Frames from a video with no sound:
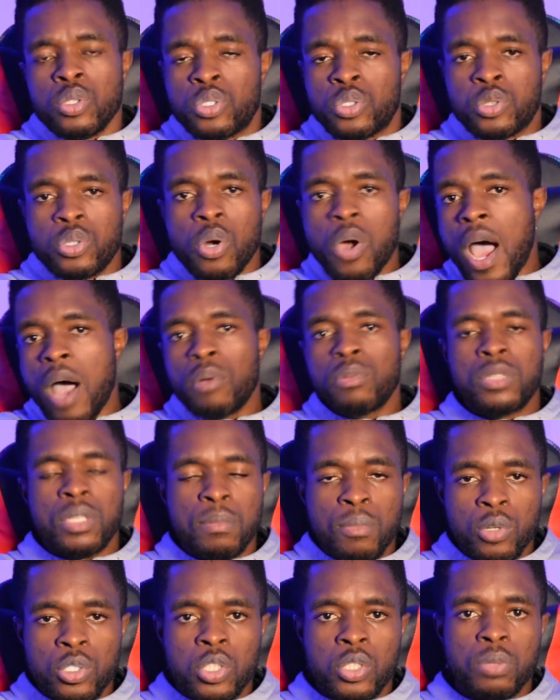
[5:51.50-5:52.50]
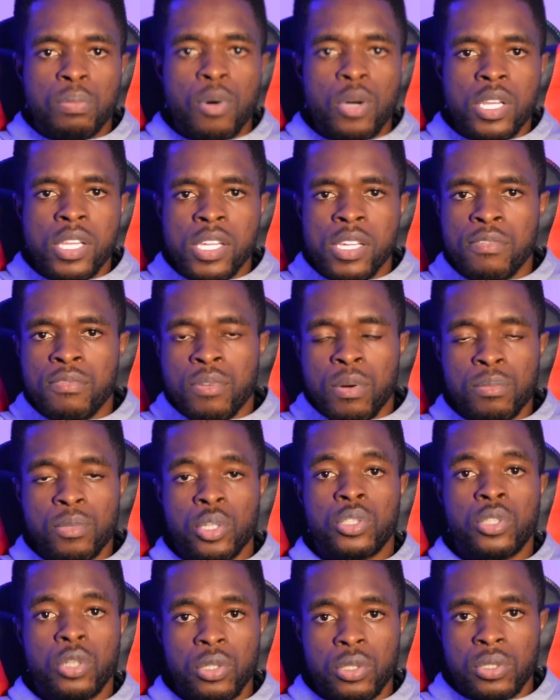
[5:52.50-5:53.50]
draw out the most money from your
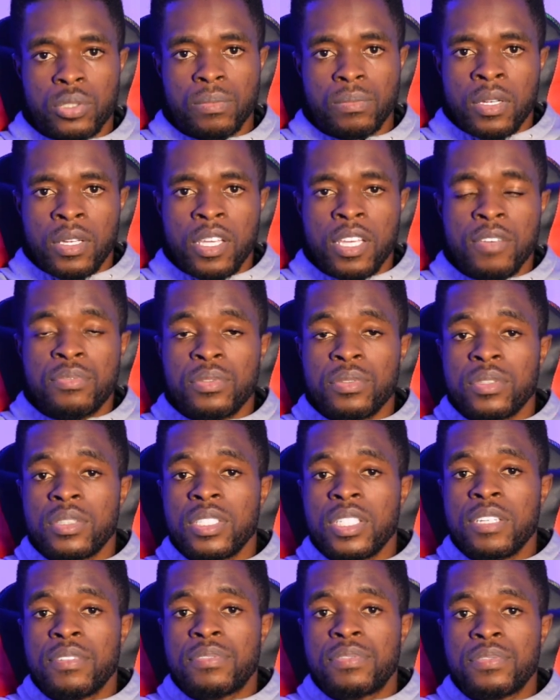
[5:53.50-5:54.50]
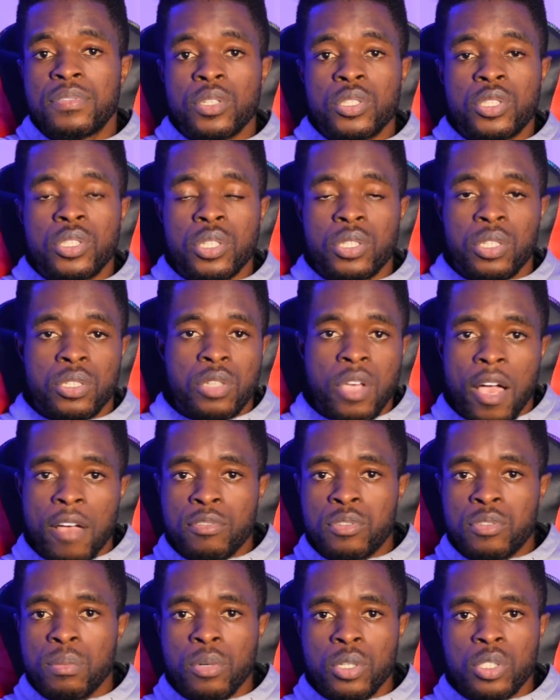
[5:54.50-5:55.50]
church, even if your church doesn't have
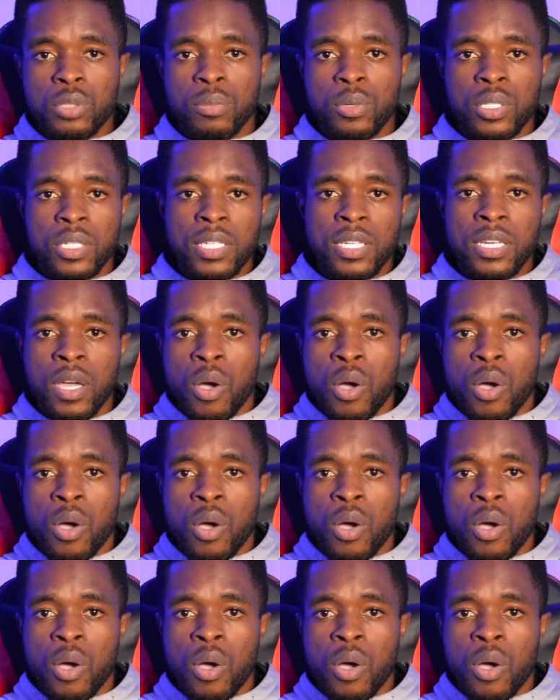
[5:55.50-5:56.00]
so much money.